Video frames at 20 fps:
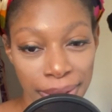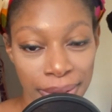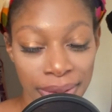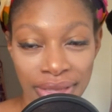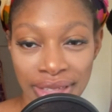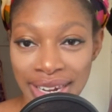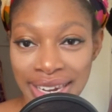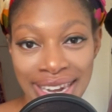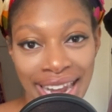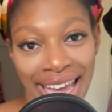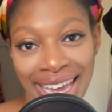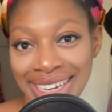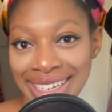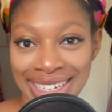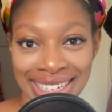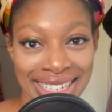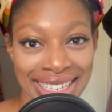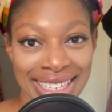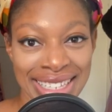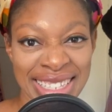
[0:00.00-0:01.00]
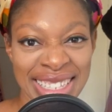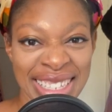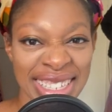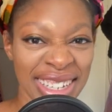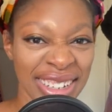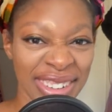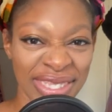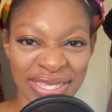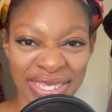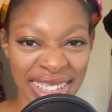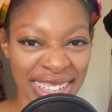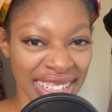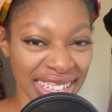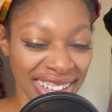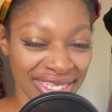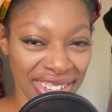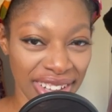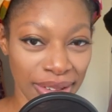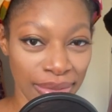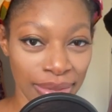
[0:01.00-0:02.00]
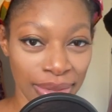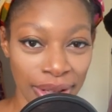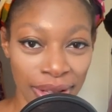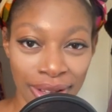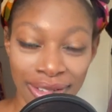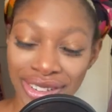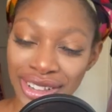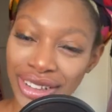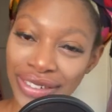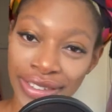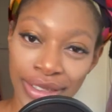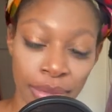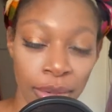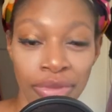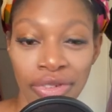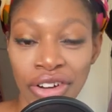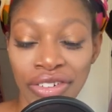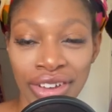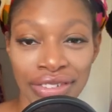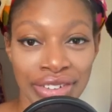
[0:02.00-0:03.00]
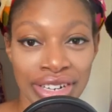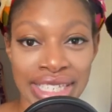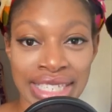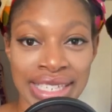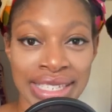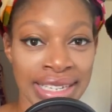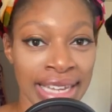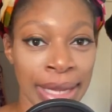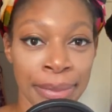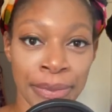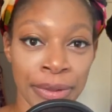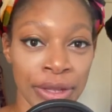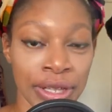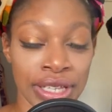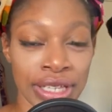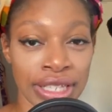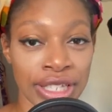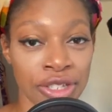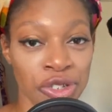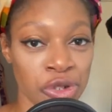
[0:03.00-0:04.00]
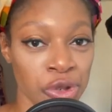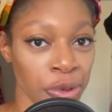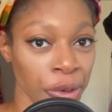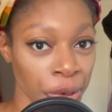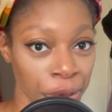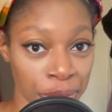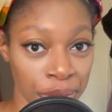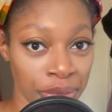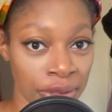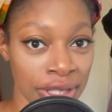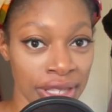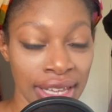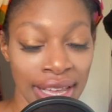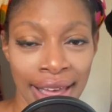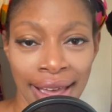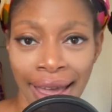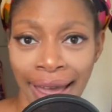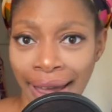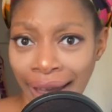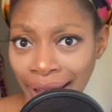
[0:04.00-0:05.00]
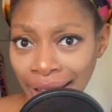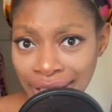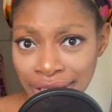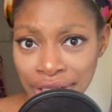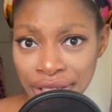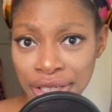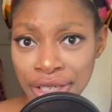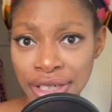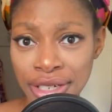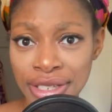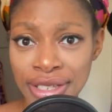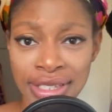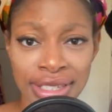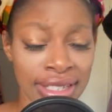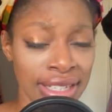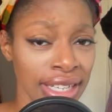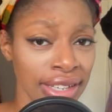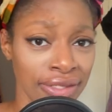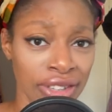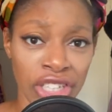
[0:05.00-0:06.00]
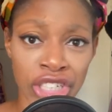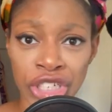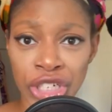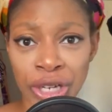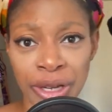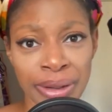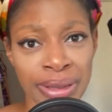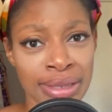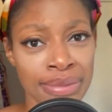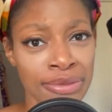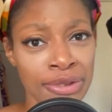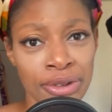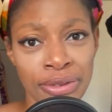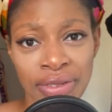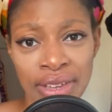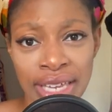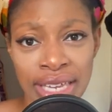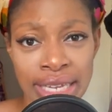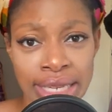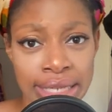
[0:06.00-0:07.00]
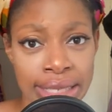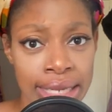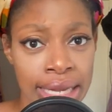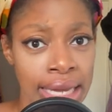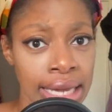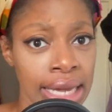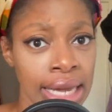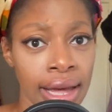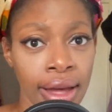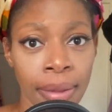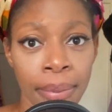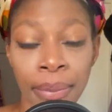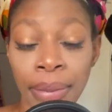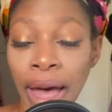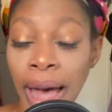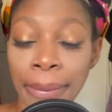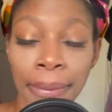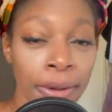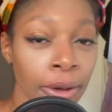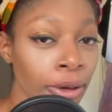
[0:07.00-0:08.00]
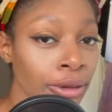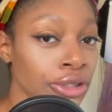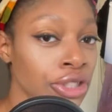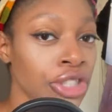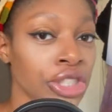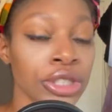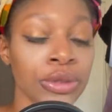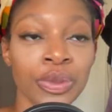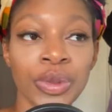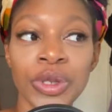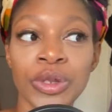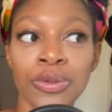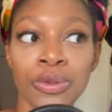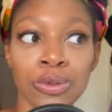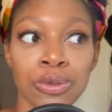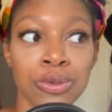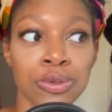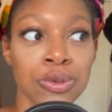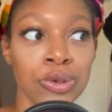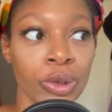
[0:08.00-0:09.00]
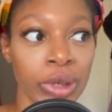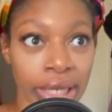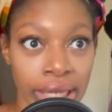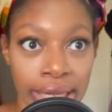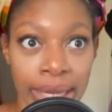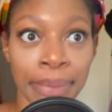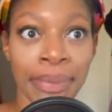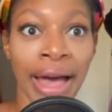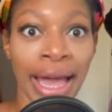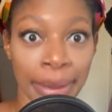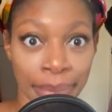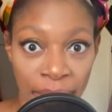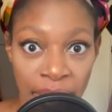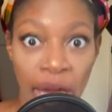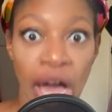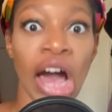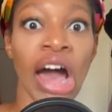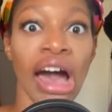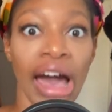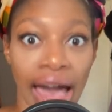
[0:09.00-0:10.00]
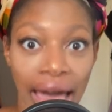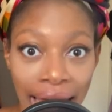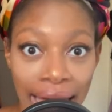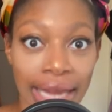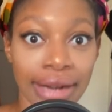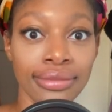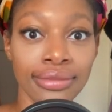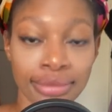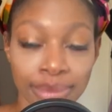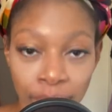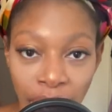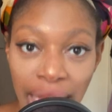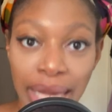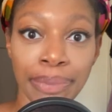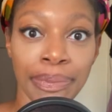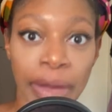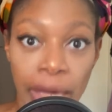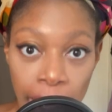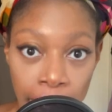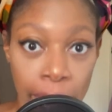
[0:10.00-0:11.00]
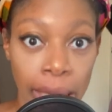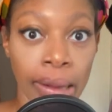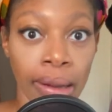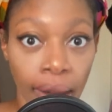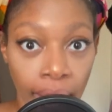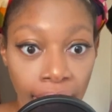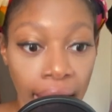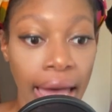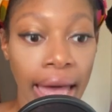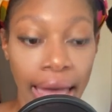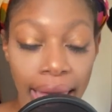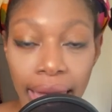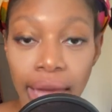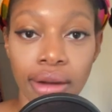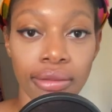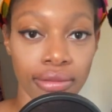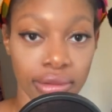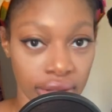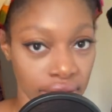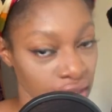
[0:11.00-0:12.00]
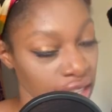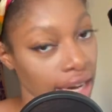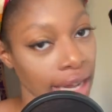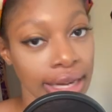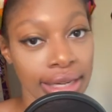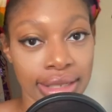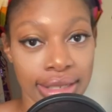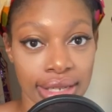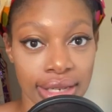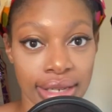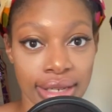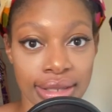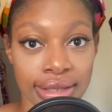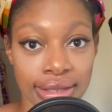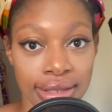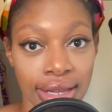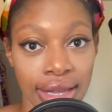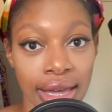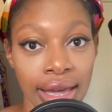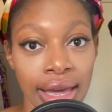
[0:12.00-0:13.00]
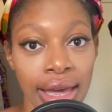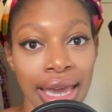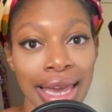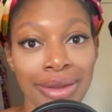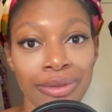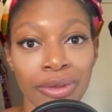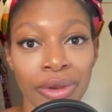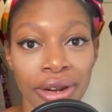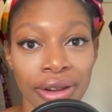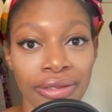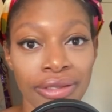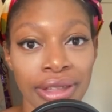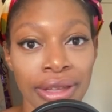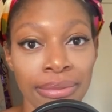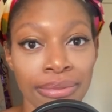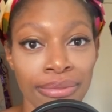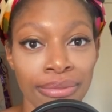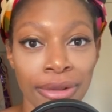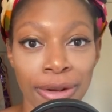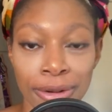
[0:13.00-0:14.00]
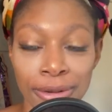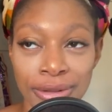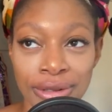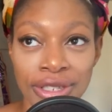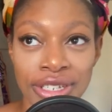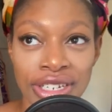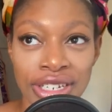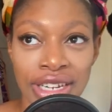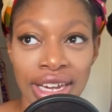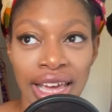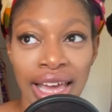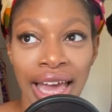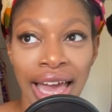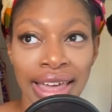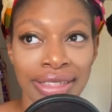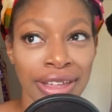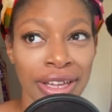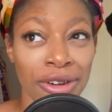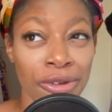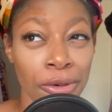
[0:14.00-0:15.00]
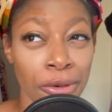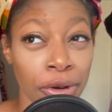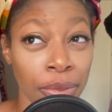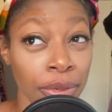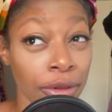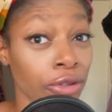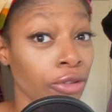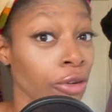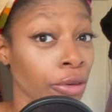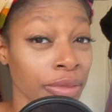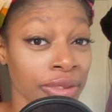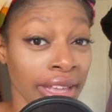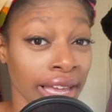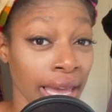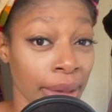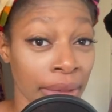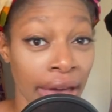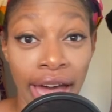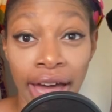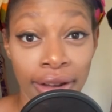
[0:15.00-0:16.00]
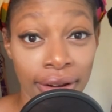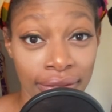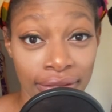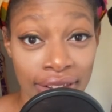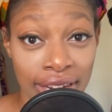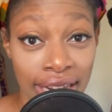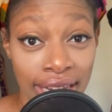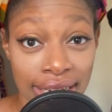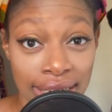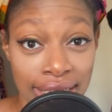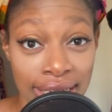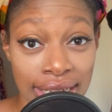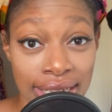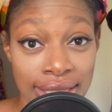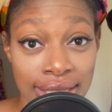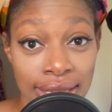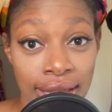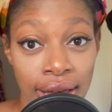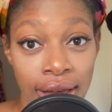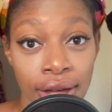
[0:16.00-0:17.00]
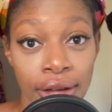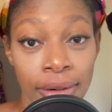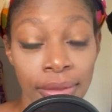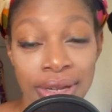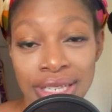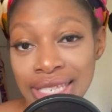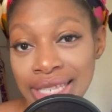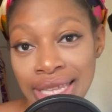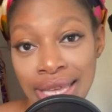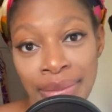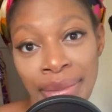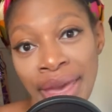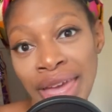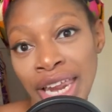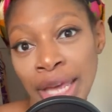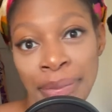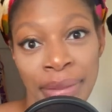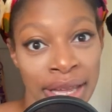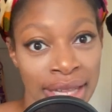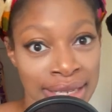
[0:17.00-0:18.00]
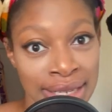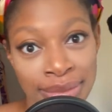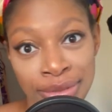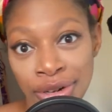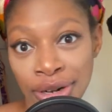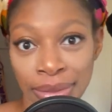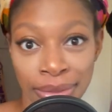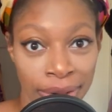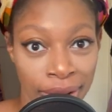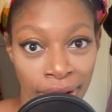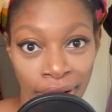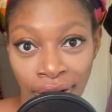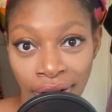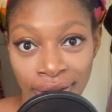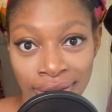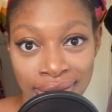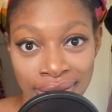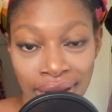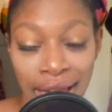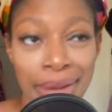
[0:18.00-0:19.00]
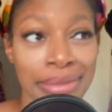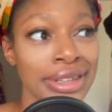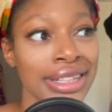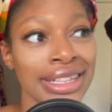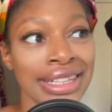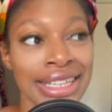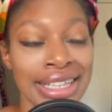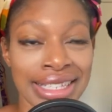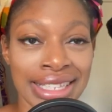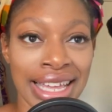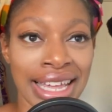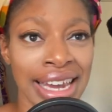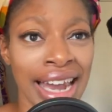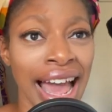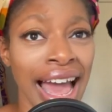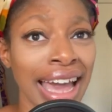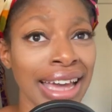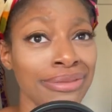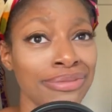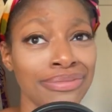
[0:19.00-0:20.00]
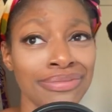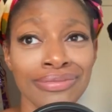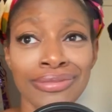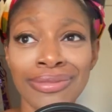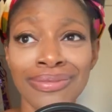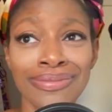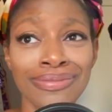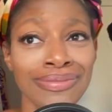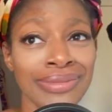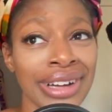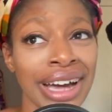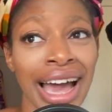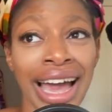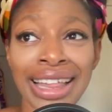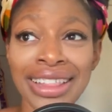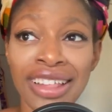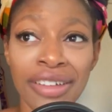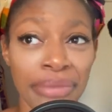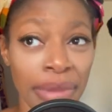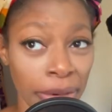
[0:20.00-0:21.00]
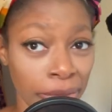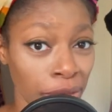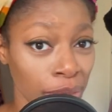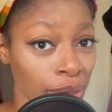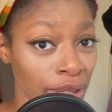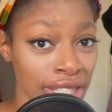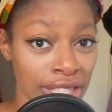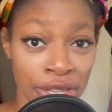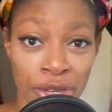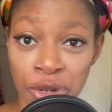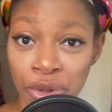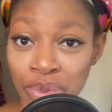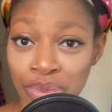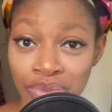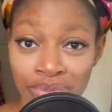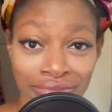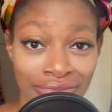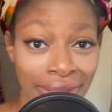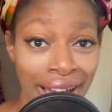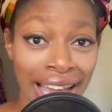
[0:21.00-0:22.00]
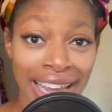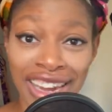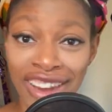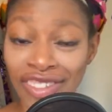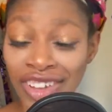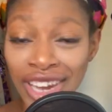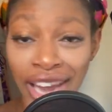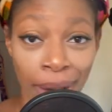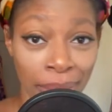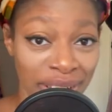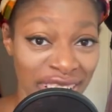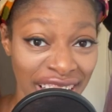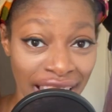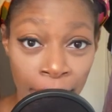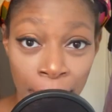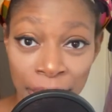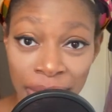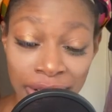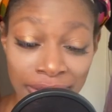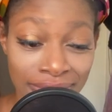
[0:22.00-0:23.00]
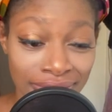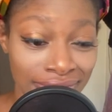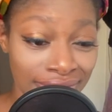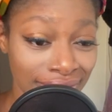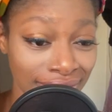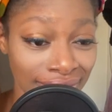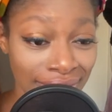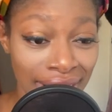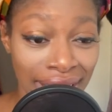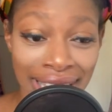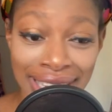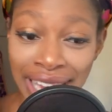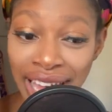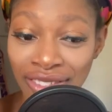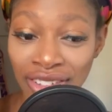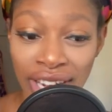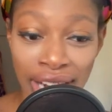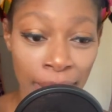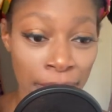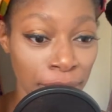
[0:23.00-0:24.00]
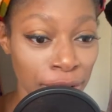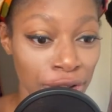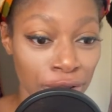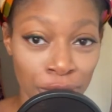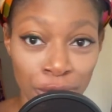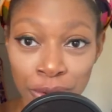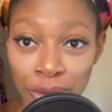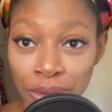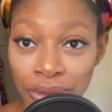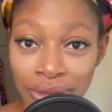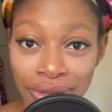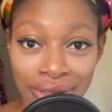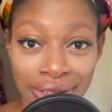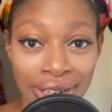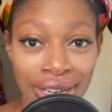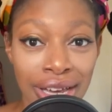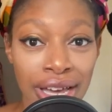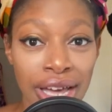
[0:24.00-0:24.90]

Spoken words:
Oh, the 90s. Didn't we love them? Full of some of our favorite staples, tropes, actors, TV shows, movies. Pop culture was really piping hot in the 90s. And one of the most, I think, notable tropes that came out of the 90s was the Manic Pixie Dream Girl. I mean, listen, I love my Rubik's Cube. I love a lava lamp or two.